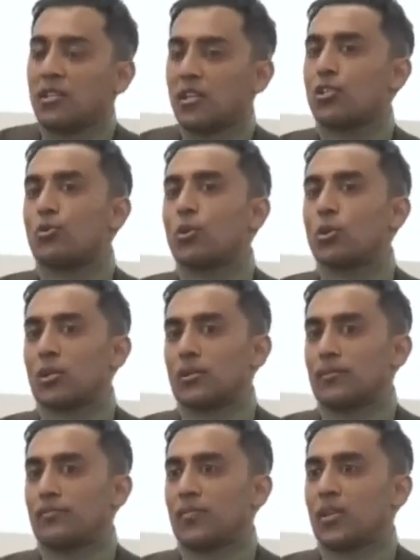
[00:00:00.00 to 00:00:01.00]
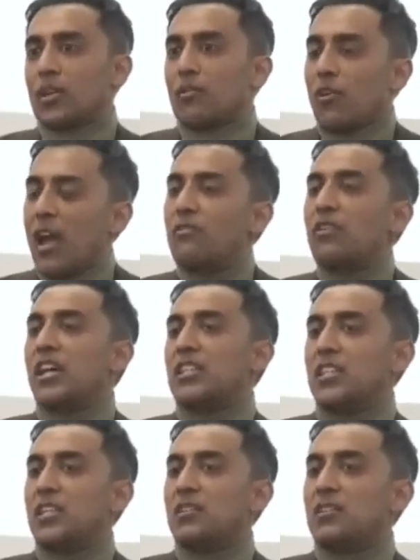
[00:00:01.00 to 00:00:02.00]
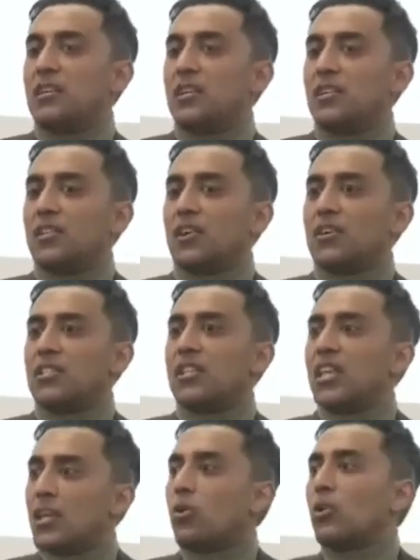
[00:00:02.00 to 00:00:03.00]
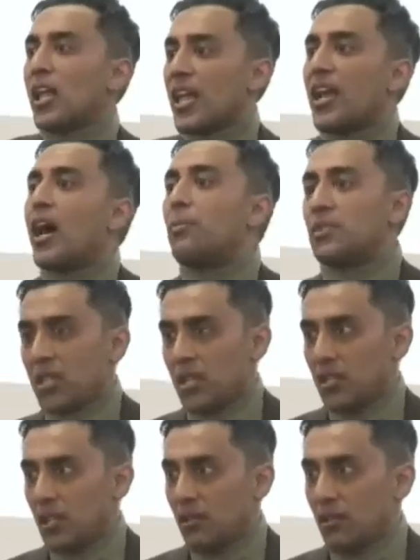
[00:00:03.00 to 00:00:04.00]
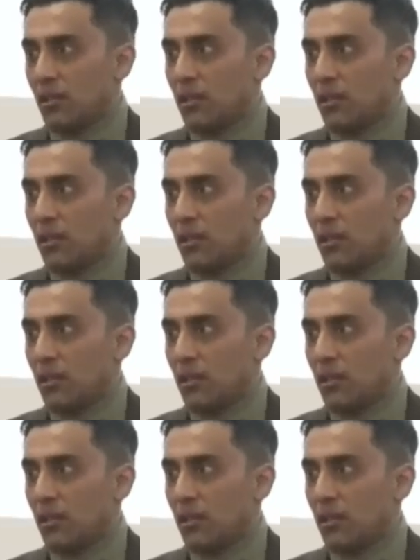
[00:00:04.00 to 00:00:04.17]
There's a rule for every hadith, there is an equal and opposite hadith.